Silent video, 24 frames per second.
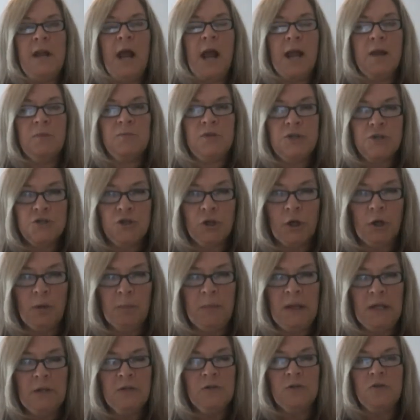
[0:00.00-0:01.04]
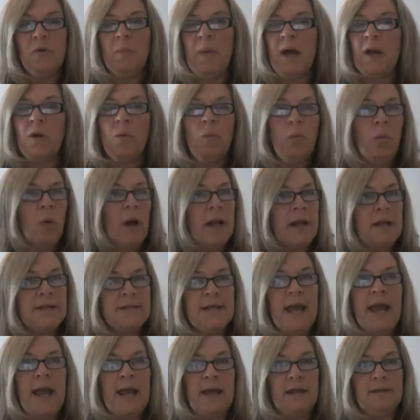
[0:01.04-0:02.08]
I am determined, no matter what it
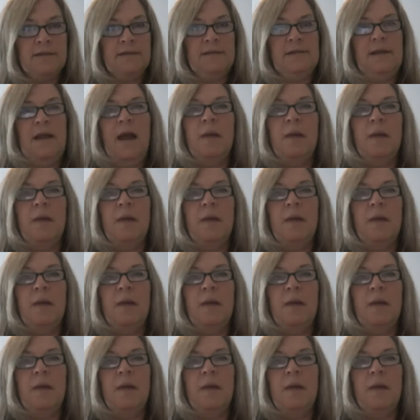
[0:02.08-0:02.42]
takes,